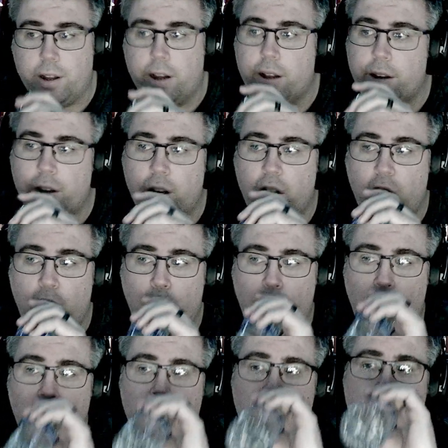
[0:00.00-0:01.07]
it's not
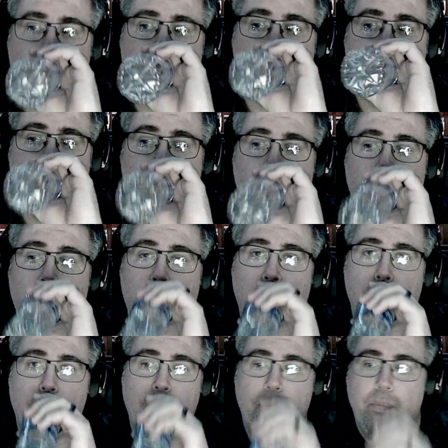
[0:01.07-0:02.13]
that low. But hang on,
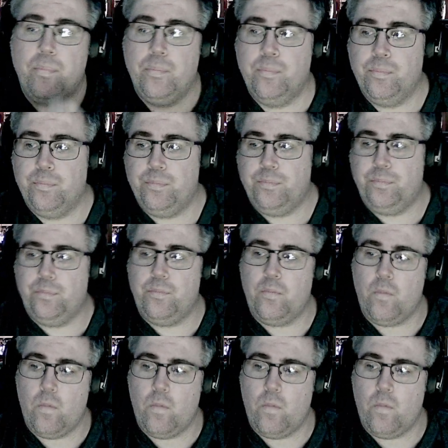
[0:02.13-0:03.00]
find out